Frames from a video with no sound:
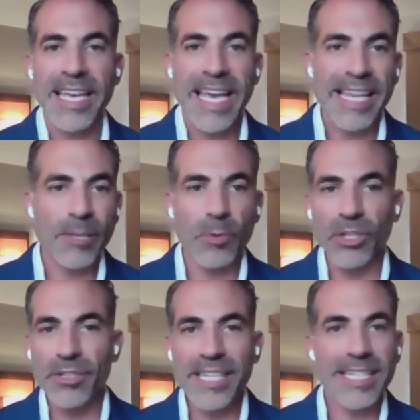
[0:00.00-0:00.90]
And they were
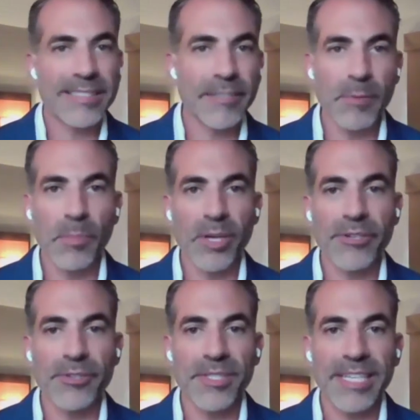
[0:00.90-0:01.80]
looking at different
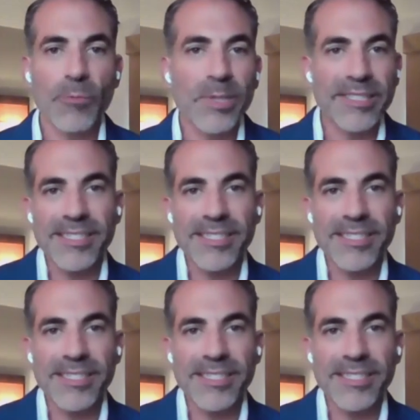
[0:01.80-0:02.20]
markers, like what does